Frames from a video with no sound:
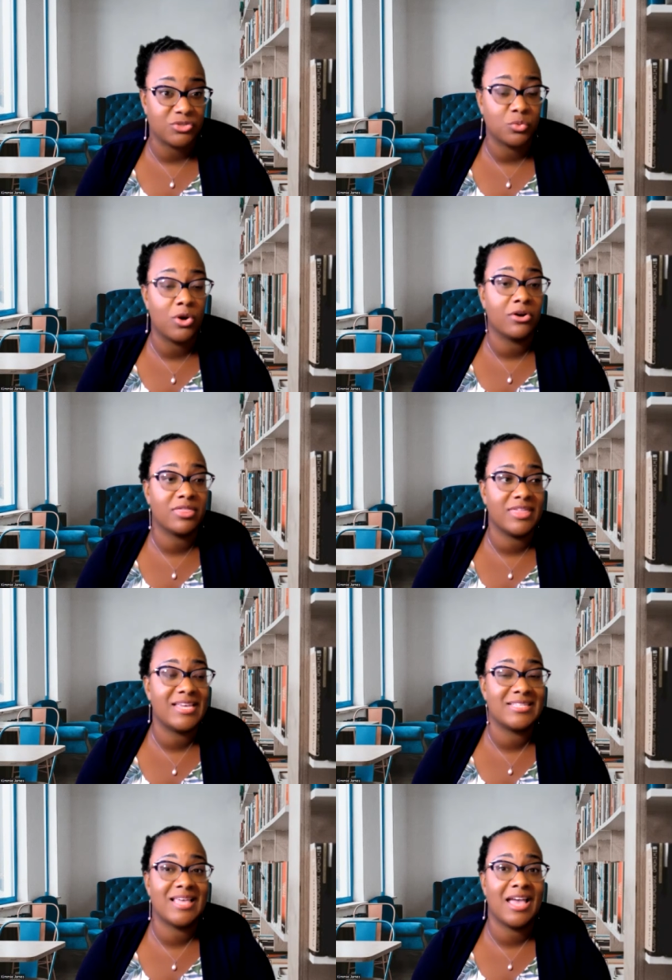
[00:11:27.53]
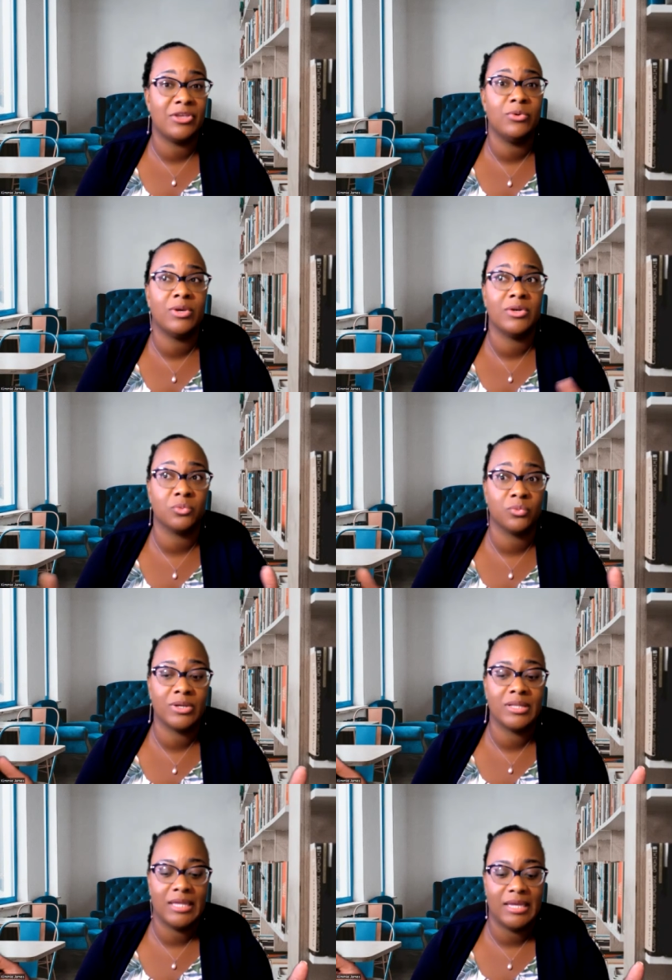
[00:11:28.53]
What are things that you can
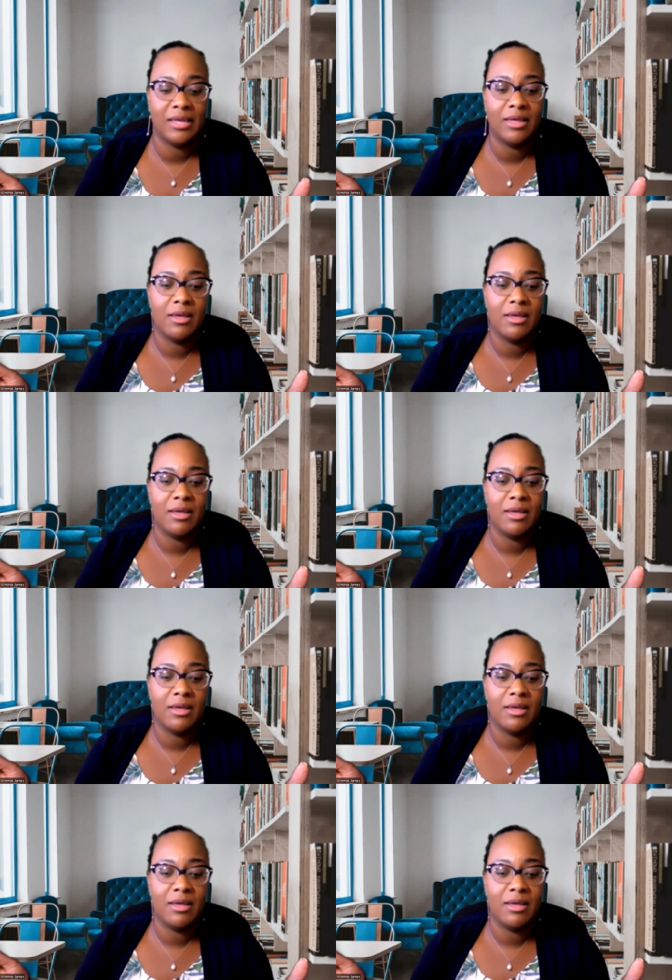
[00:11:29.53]
really